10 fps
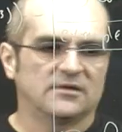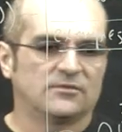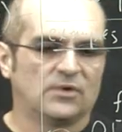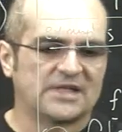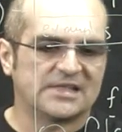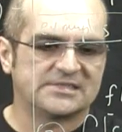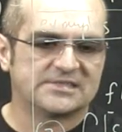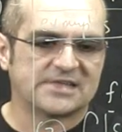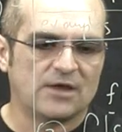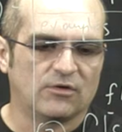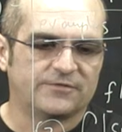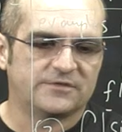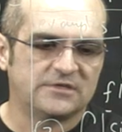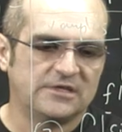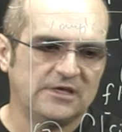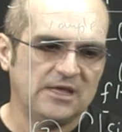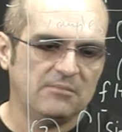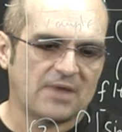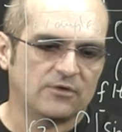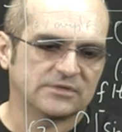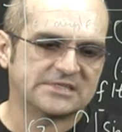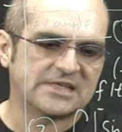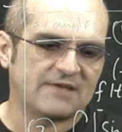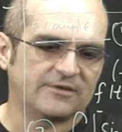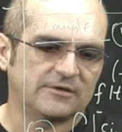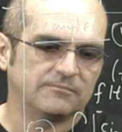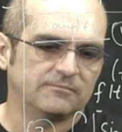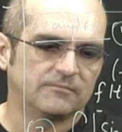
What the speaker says: Well, that's sine of t minus 7.